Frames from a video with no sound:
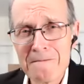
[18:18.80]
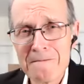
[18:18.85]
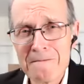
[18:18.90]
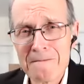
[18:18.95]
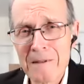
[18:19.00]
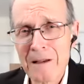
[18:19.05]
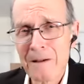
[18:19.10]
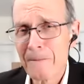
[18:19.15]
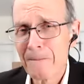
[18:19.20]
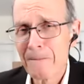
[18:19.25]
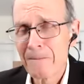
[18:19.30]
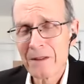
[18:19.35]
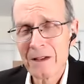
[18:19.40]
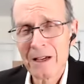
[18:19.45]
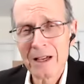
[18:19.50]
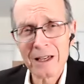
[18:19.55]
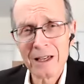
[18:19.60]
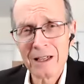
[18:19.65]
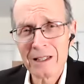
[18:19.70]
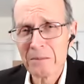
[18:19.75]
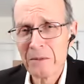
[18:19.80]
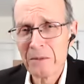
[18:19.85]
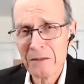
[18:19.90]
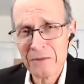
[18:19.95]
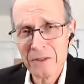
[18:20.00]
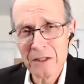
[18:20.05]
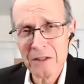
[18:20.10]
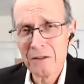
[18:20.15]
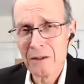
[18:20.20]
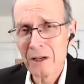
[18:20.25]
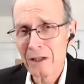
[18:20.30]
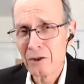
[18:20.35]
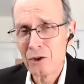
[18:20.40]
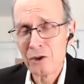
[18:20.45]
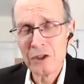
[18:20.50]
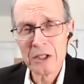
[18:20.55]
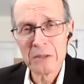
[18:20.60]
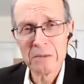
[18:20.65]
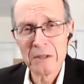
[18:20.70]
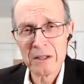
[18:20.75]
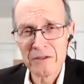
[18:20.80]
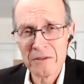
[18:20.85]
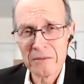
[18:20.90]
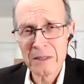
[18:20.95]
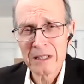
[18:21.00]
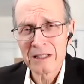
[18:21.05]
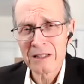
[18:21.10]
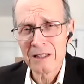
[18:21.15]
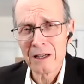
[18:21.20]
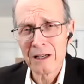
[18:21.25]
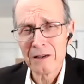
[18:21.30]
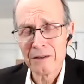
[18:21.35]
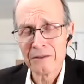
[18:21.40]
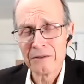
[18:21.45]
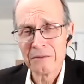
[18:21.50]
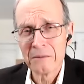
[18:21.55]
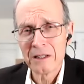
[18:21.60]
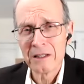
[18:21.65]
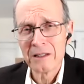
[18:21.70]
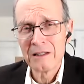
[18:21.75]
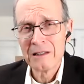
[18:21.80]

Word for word: Now, I can't speak for you. I can only speak for myself. But